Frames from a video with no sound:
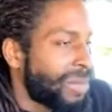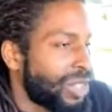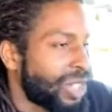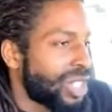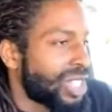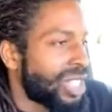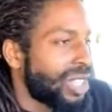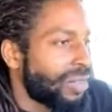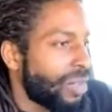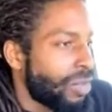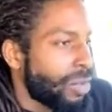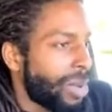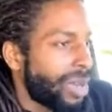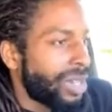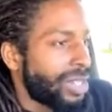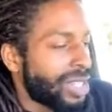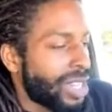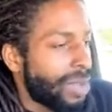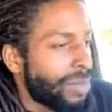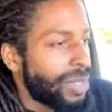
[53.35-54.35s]
just give
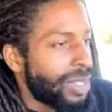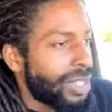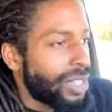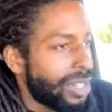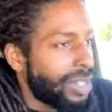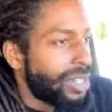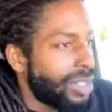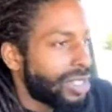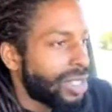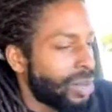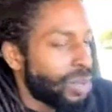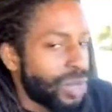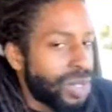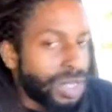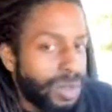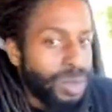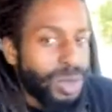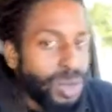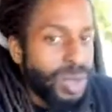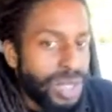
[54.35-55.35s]
everybody time to get in and say what's
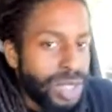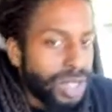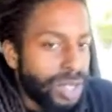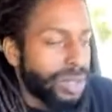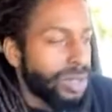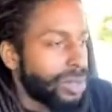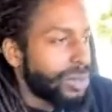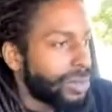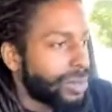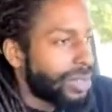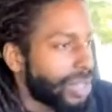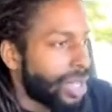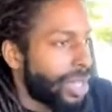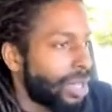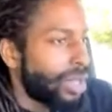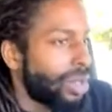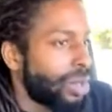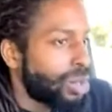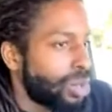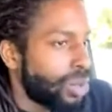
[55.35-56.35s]
up to each other. Say
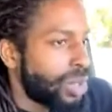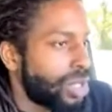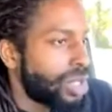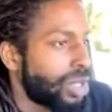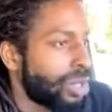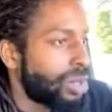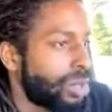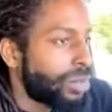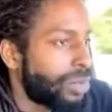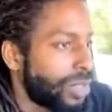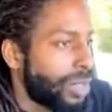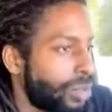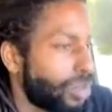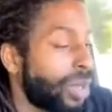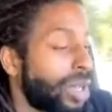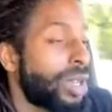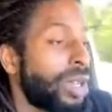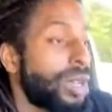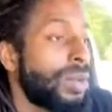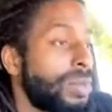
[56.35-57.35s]
hello to each other if
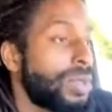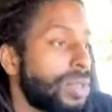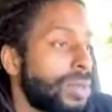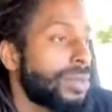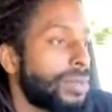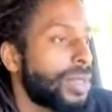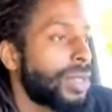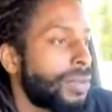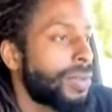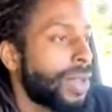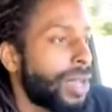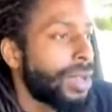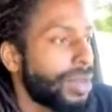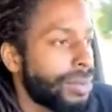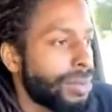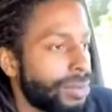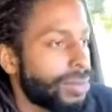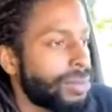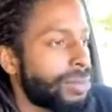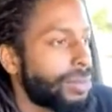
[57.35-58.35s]
anyone comes. If not,
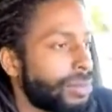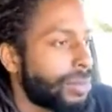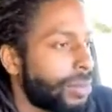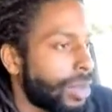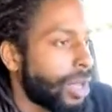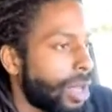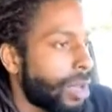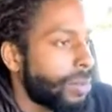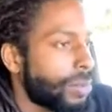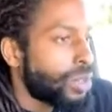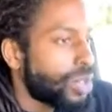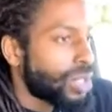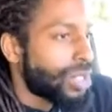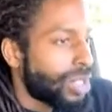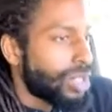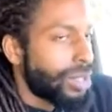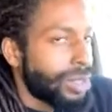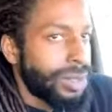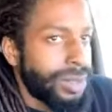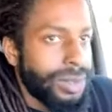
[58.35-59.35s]
I'm just
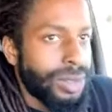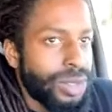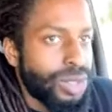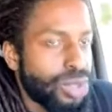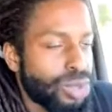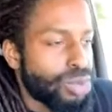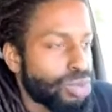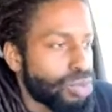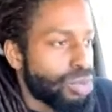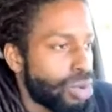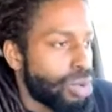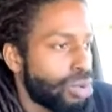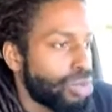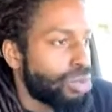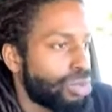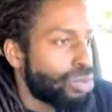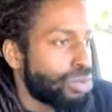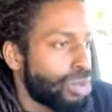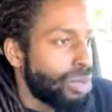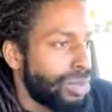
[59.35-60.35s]
gonna scroll
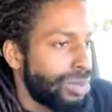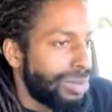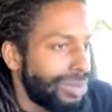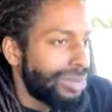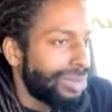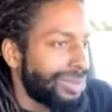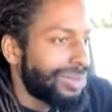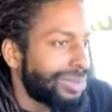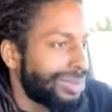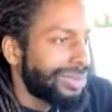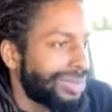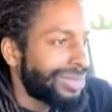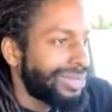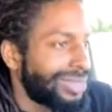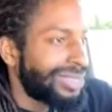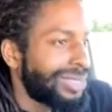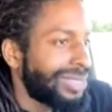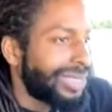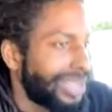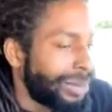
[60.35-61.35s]
through.
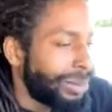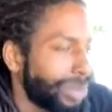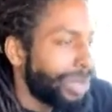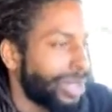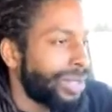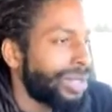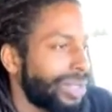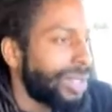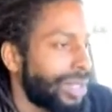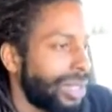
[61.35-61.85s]
But